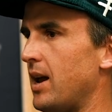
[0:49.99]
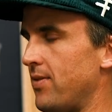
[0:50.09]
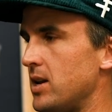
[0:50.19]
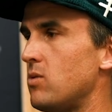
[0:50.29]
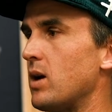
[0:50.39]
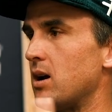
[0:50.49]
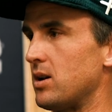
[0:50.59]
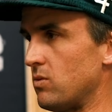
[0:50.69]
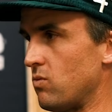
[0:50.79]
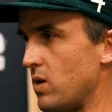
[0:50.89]
And then you went on
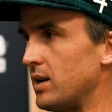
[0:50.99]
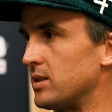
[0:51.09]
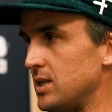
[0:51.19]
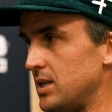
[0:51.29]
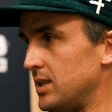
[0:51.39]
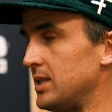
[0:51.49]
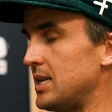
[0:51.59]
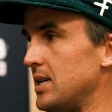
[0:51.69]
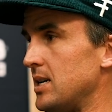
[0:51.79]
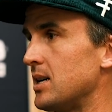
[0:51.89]
to win
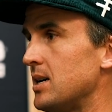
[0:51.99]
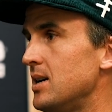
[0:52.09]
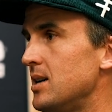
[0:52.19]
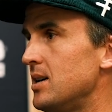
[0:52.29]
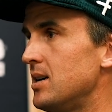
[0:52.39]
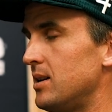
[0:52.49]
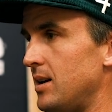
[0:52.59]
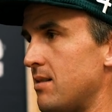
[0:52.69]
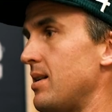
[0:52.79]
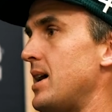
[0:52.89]
CCC
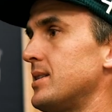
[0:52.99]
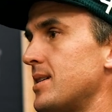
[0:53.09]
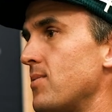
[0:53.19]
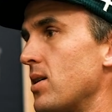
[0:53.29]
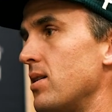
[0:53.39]
later that summer.